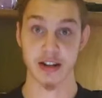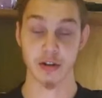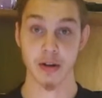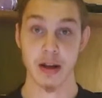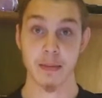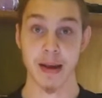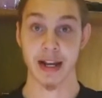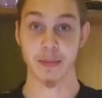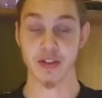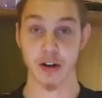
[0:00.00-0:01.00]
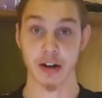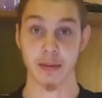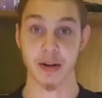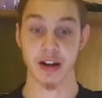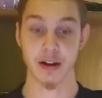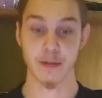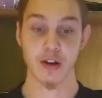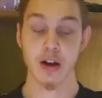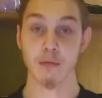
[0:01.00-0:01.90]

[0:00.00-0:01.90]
and they'll make up this argument of